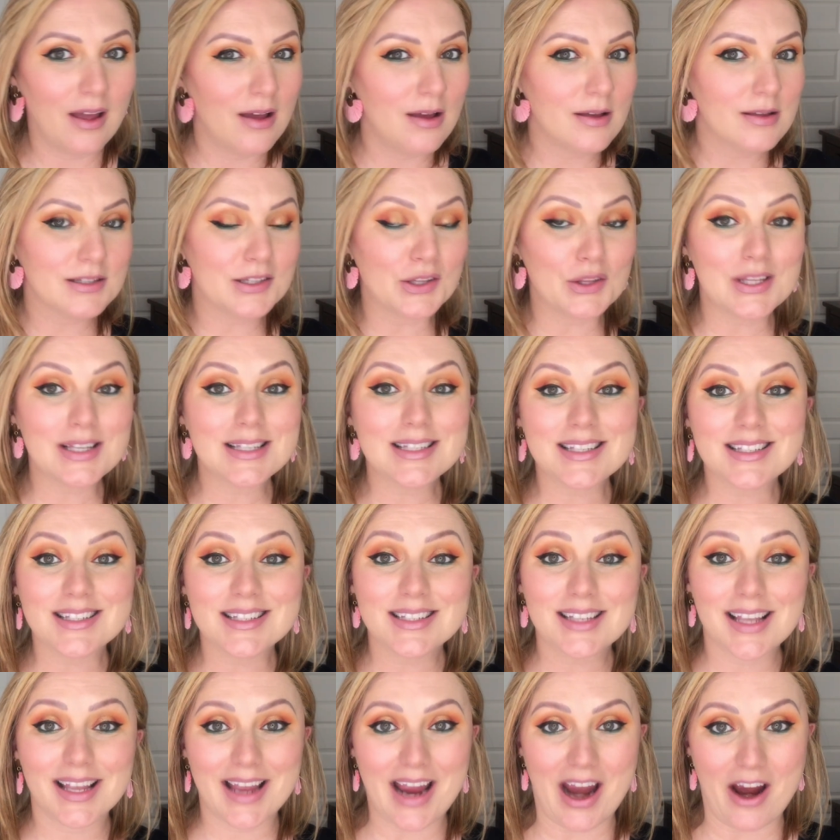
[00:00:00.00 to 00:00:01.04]
So this
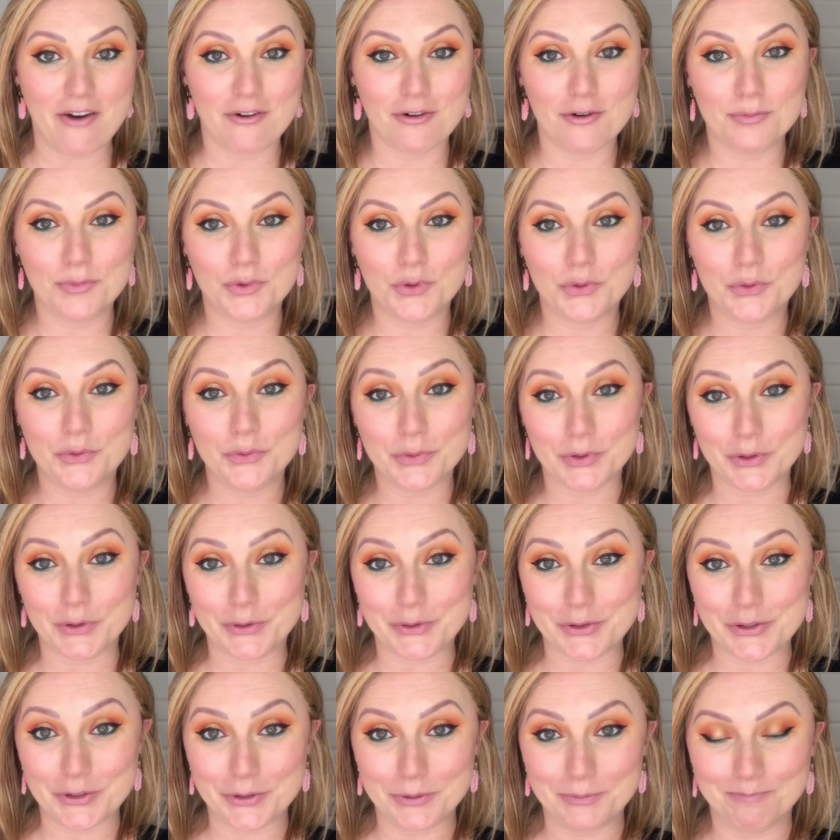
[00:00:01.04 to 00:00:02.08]
is caramel
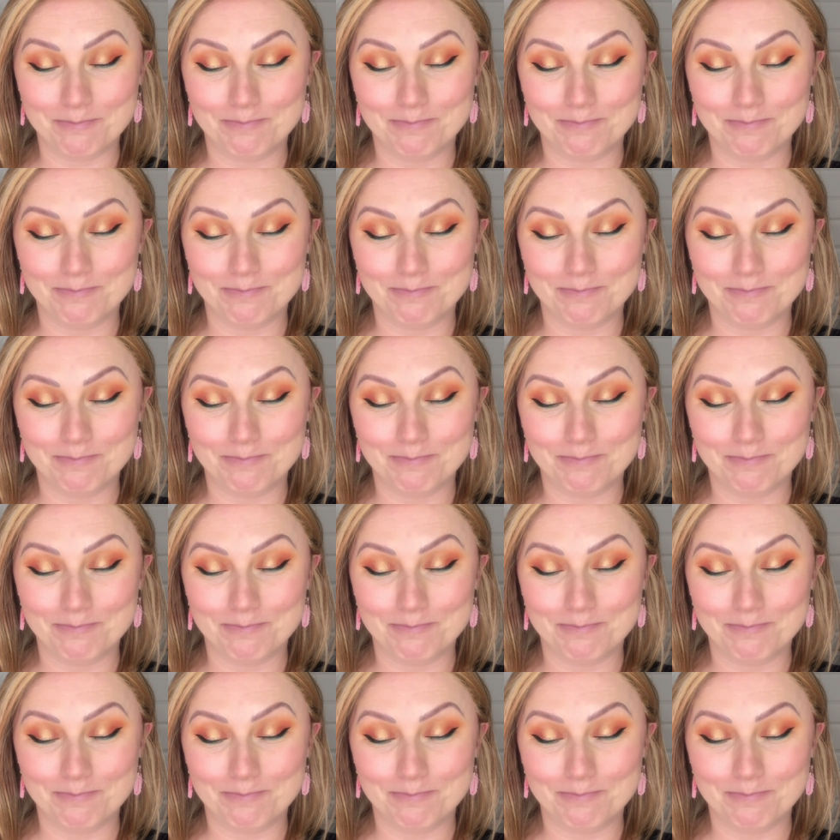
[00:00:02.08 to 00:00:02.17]
root.